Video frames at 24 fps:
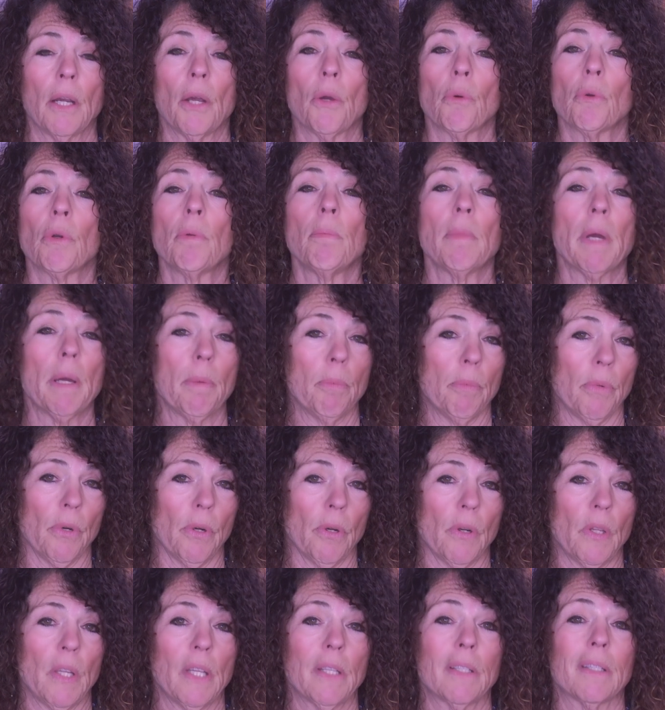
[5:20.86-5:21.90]

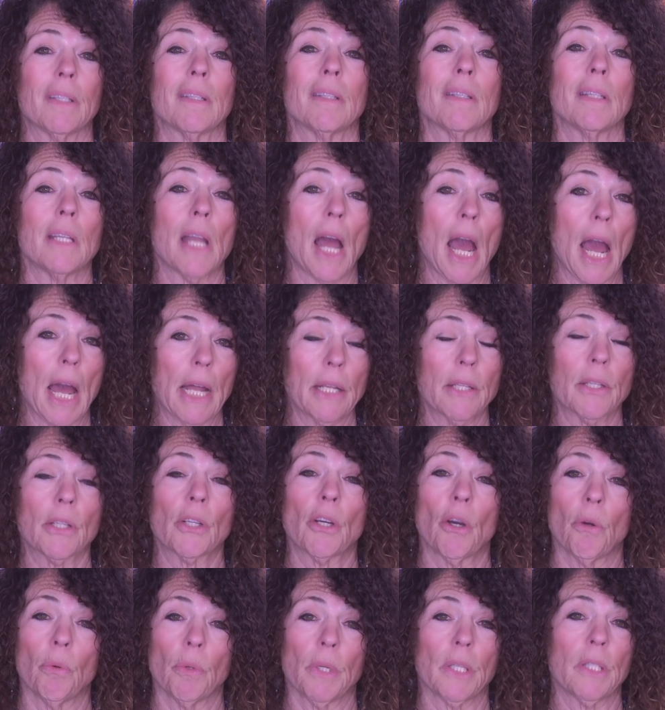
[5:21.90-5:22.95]
Remember, this is not
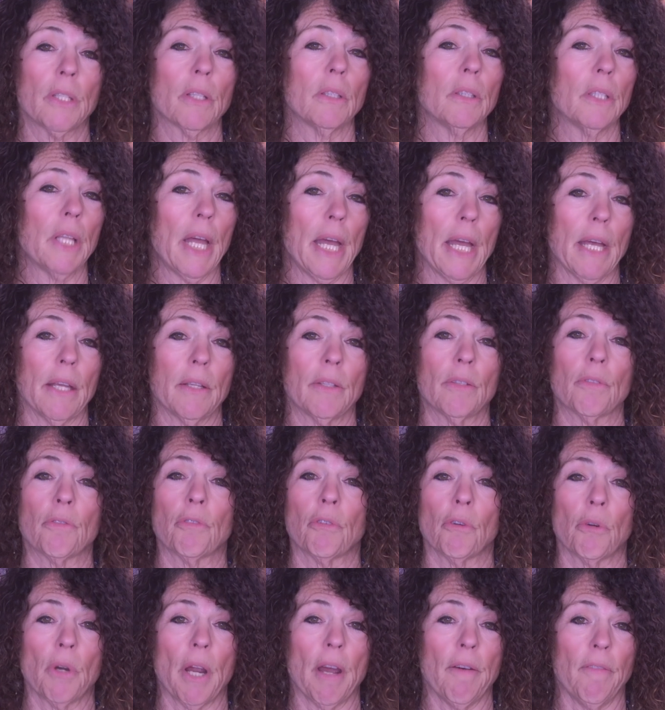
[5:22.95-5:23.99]
going to last
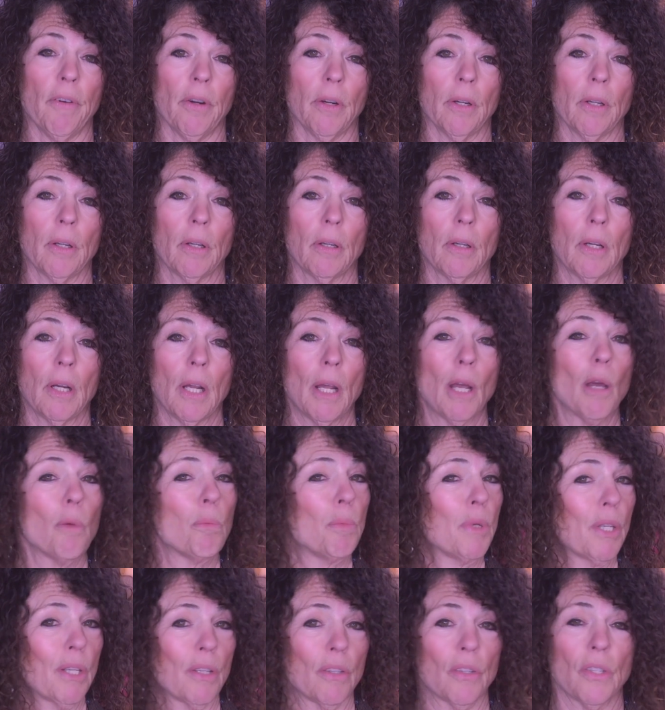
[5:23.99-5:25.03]
forever
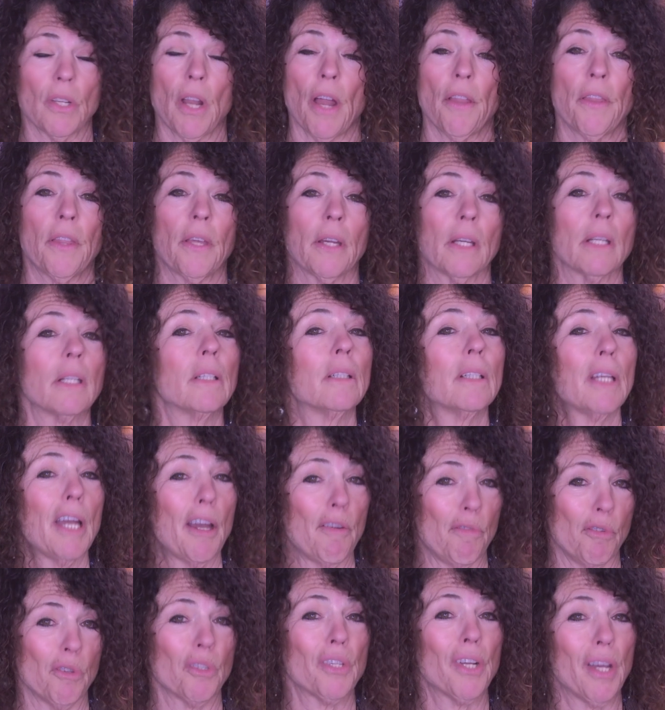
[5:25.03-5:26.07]
because nothing
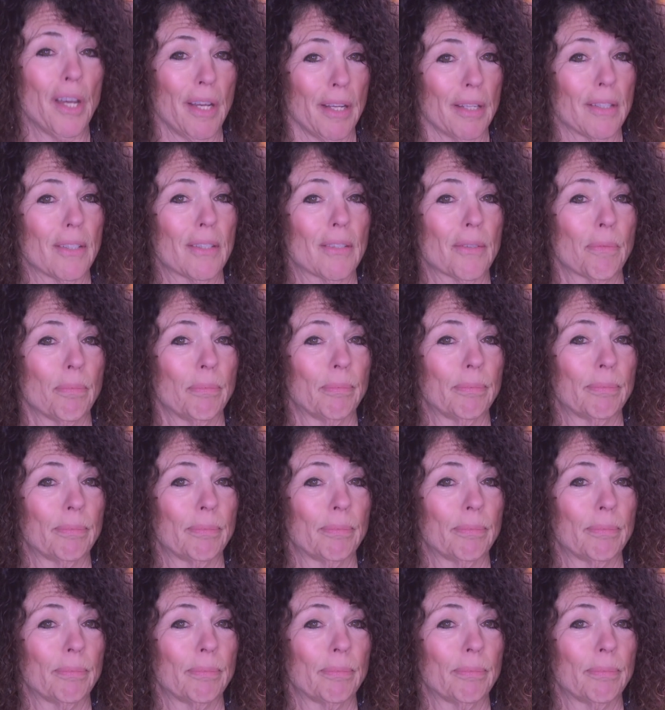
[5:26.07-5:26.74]
ever does.